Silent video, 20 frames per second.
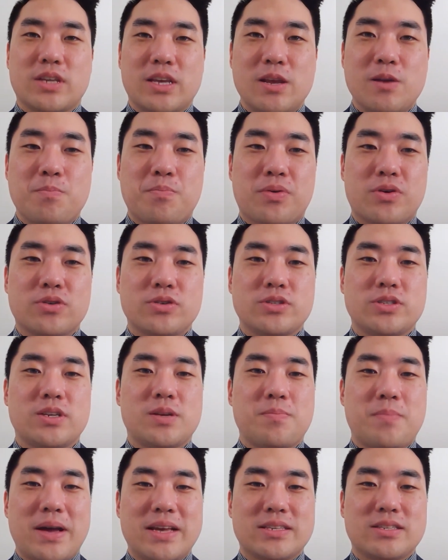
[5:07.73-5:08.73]
in person
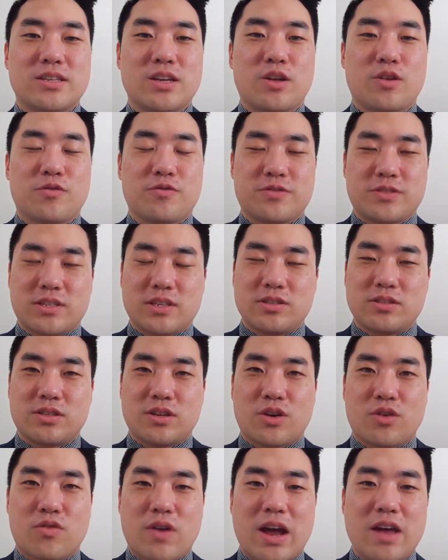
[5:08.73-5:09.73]
myself since
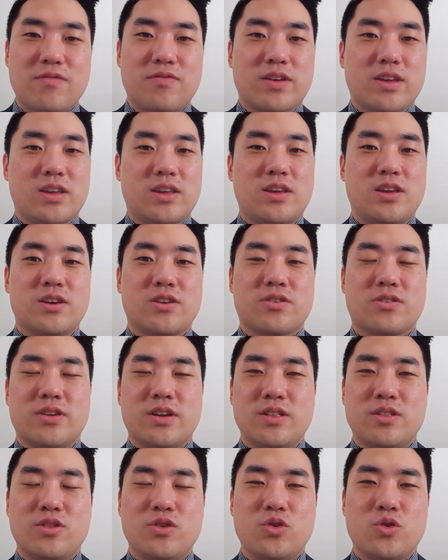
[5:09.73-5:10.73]
arriving here
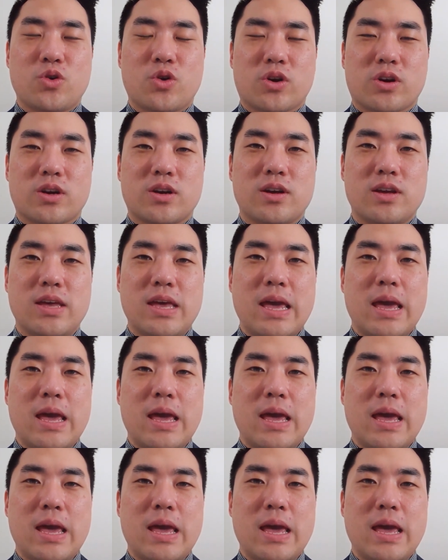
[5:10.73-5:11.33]
in New York.